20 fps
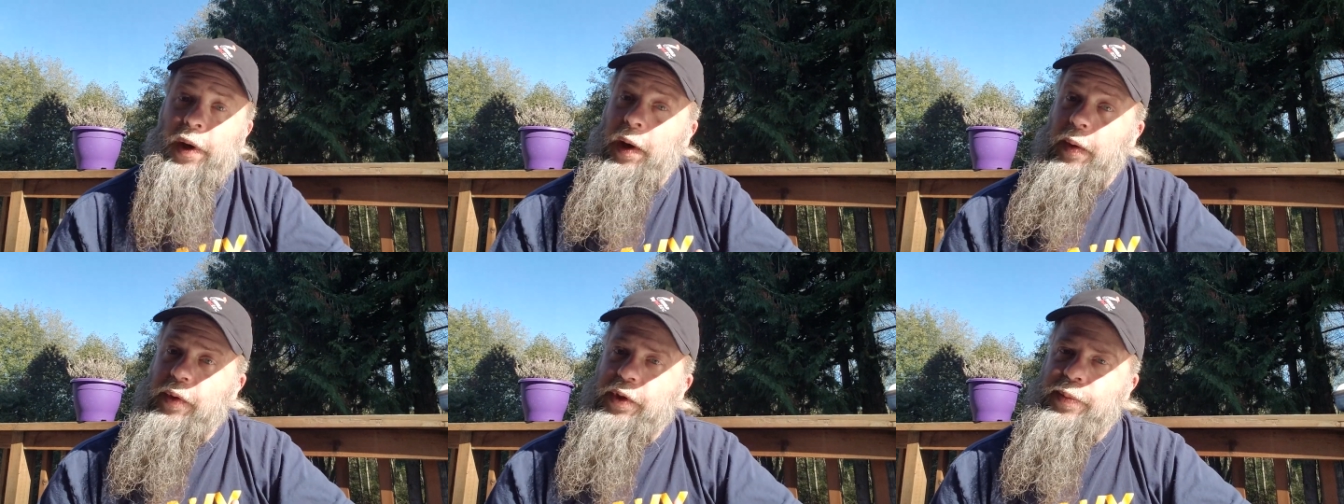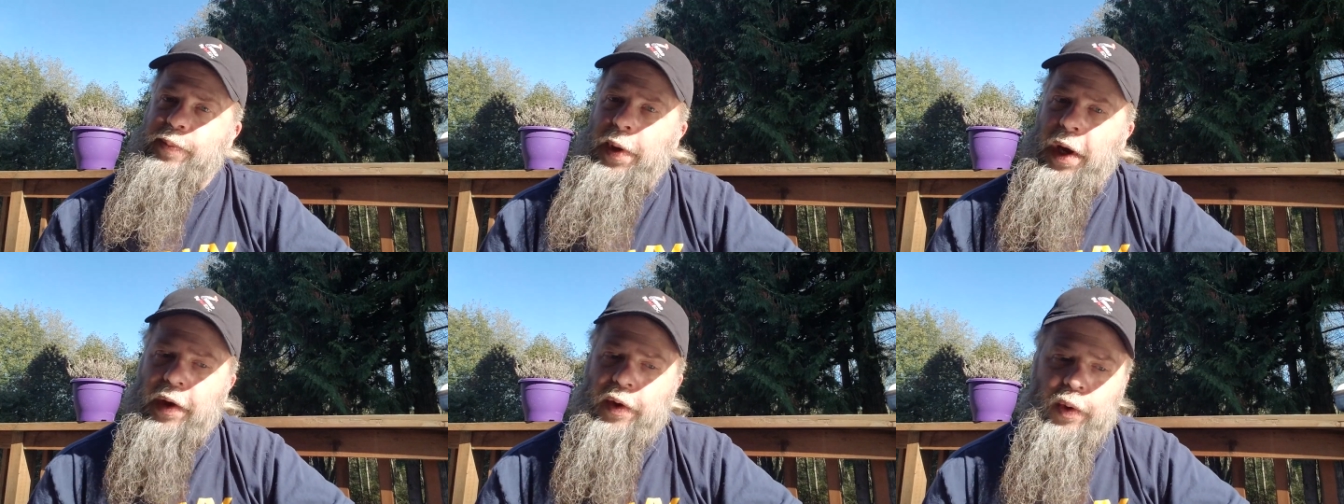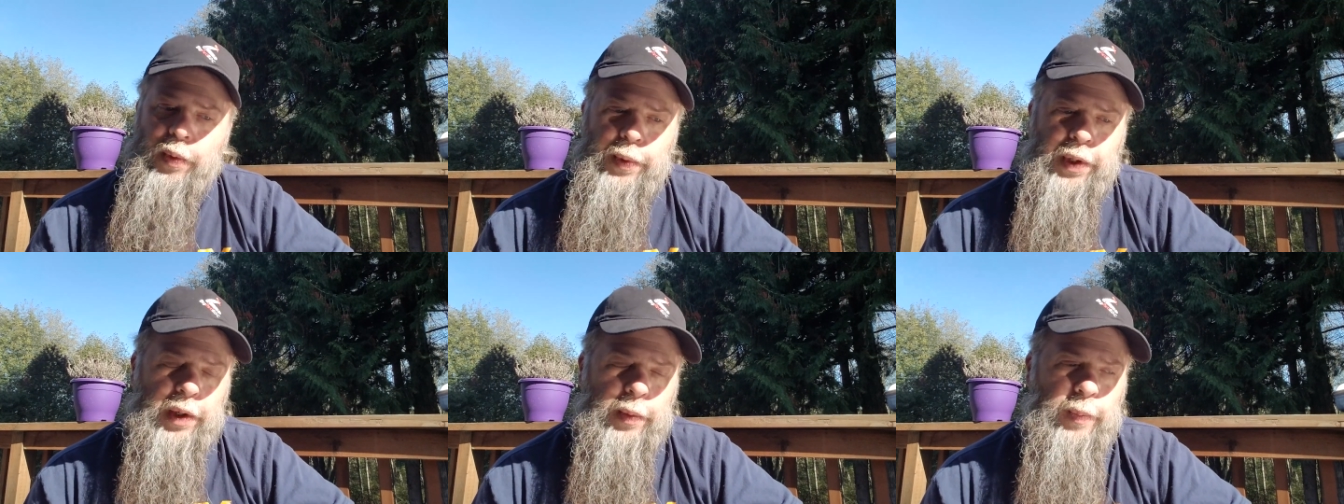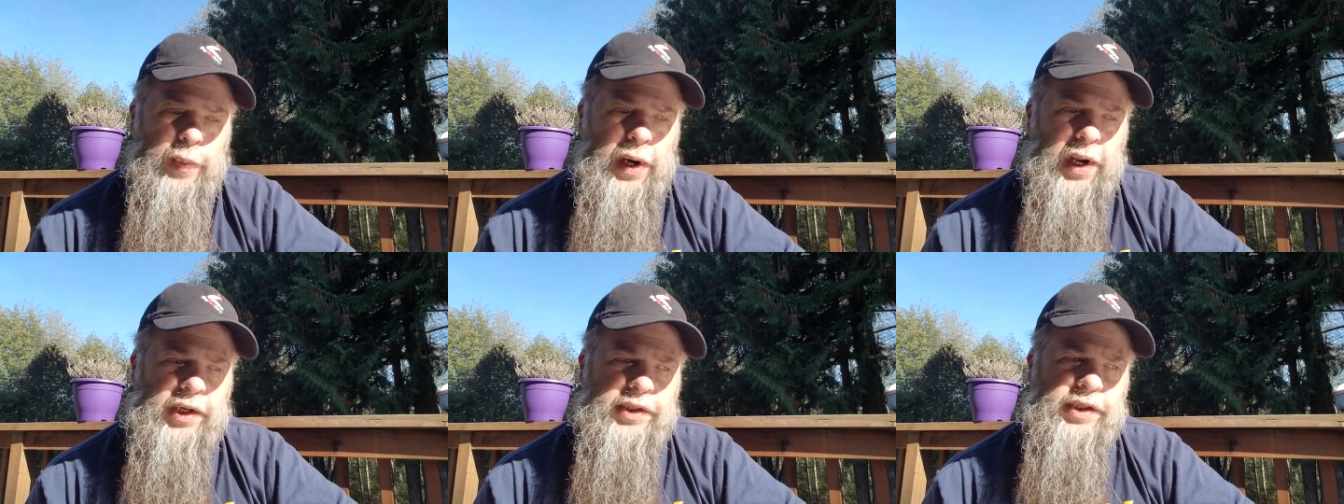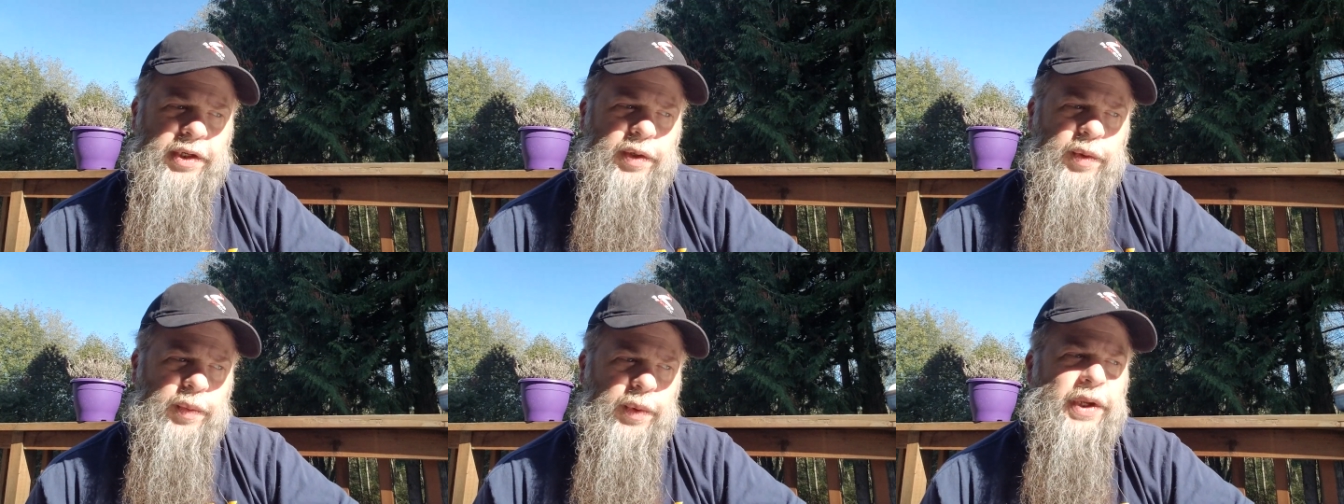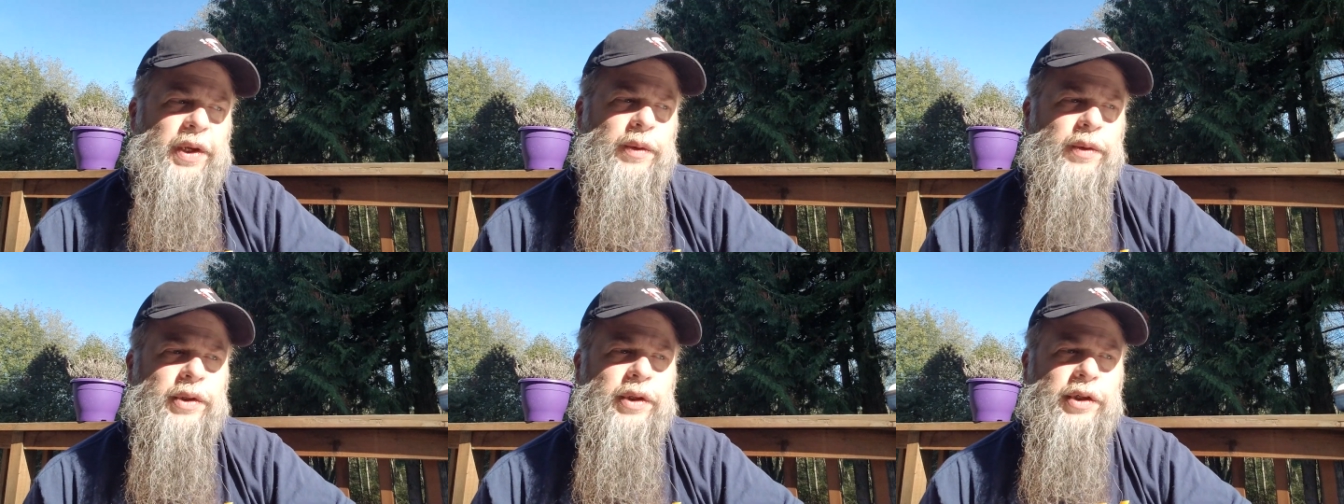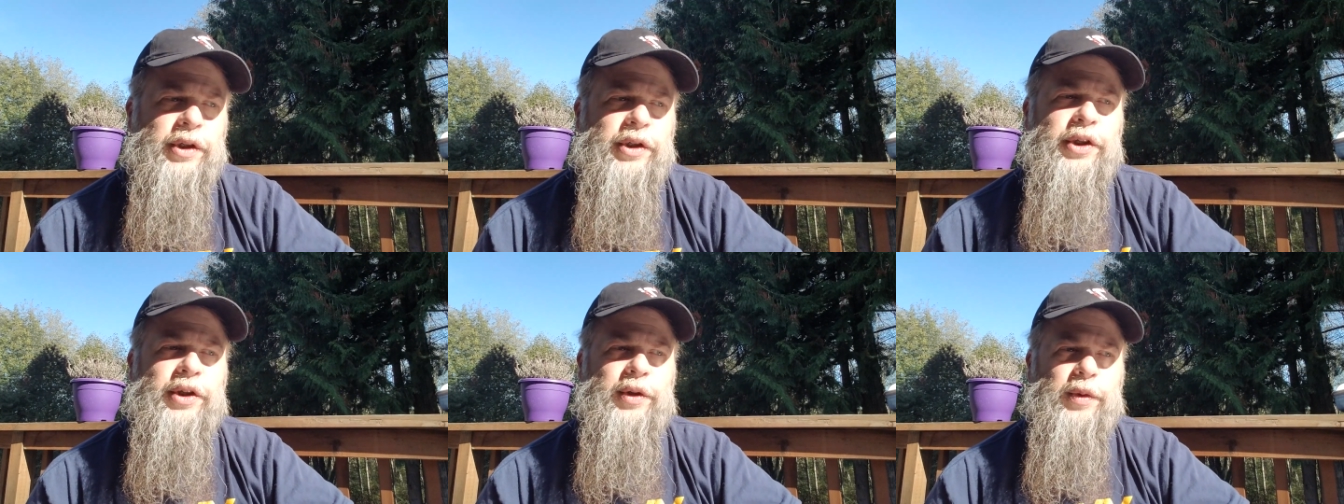I was back home in Nebraska, we used
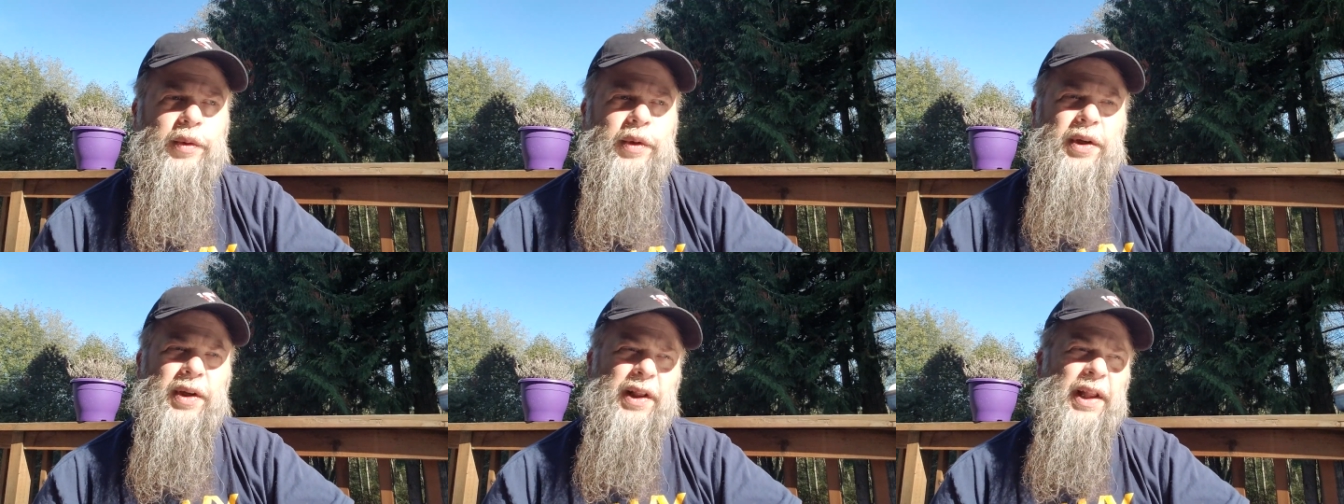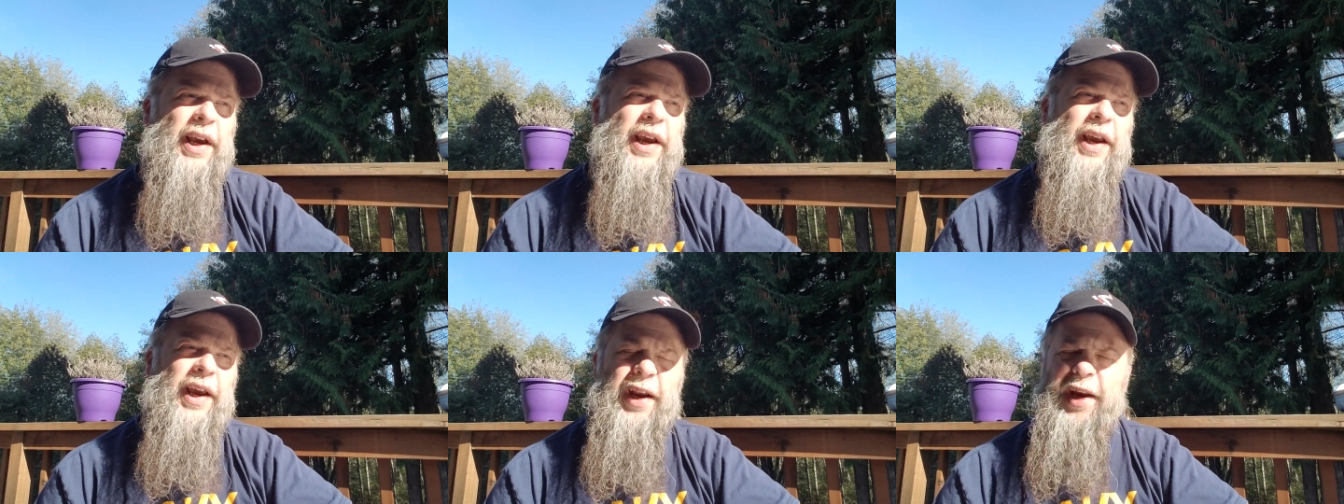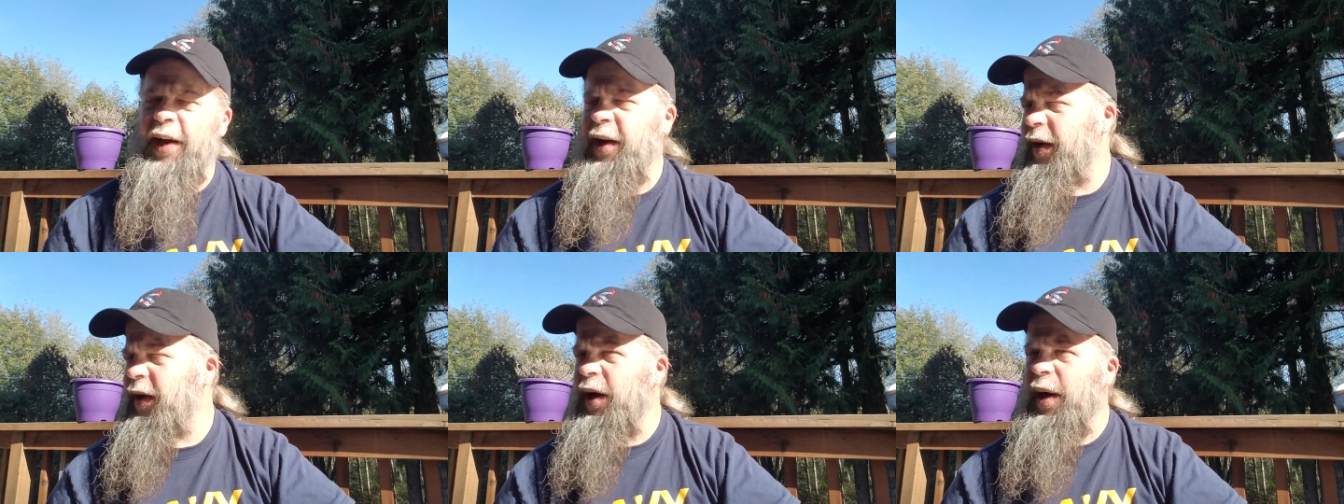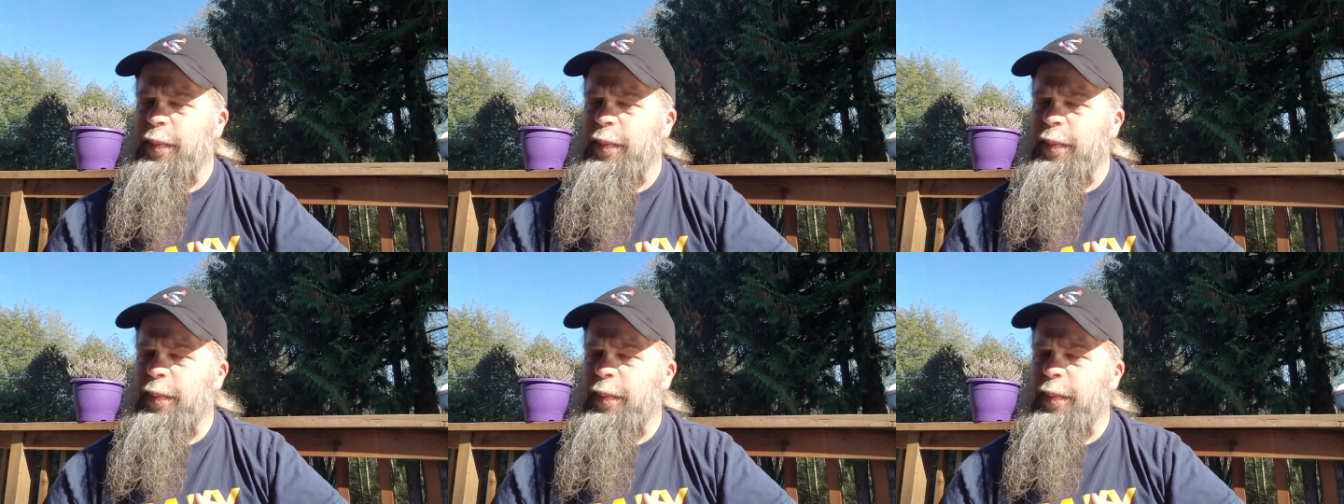to shoot clay a